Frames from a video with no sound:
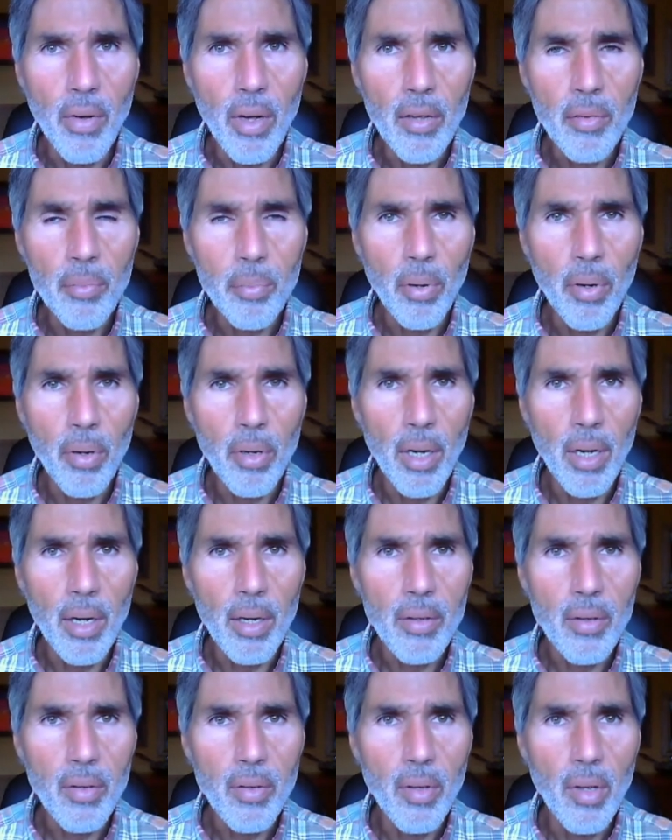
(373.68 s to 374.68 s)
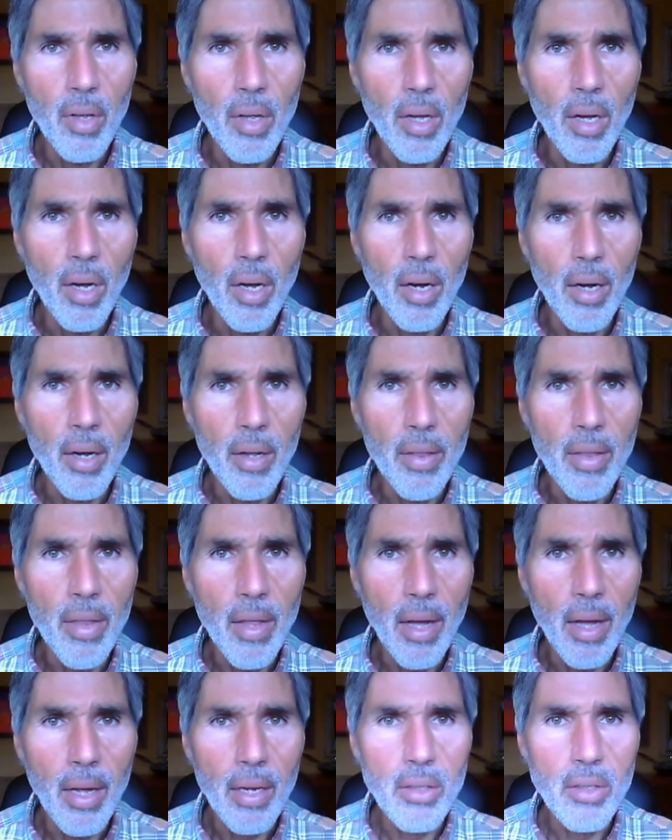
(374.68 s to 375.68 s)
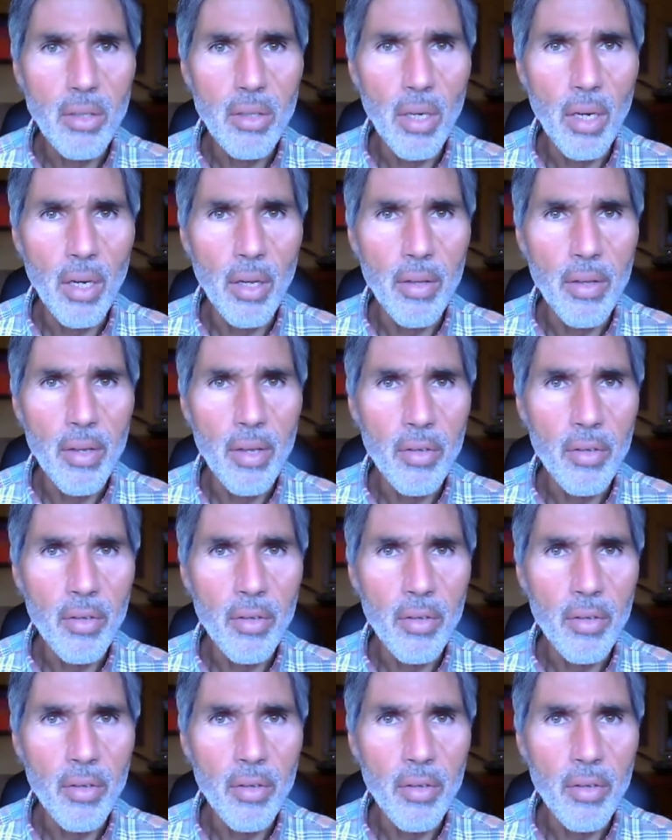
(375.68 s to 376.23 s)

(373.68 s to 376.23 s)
Waste products uh, that uh,